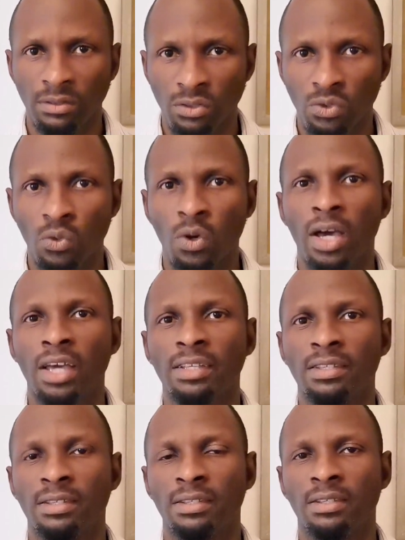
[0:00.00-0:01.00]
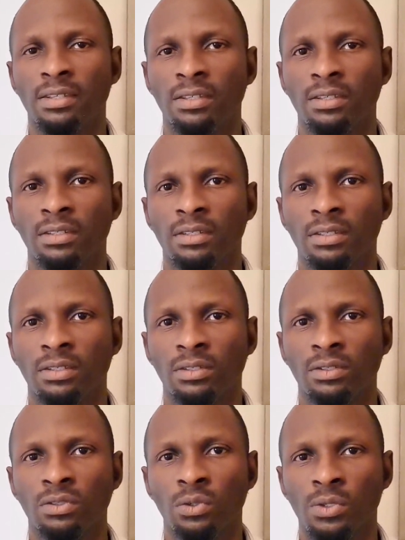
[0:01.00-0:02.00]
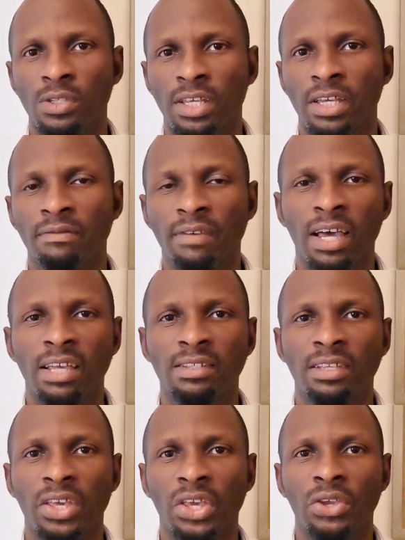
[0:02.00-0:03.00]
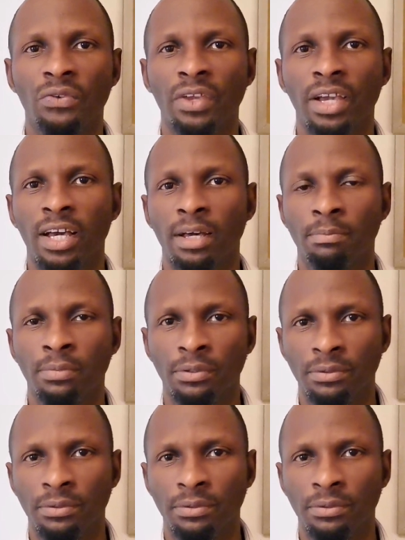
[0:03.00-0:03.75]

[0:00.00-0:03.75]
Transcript: so as to serve as a recap.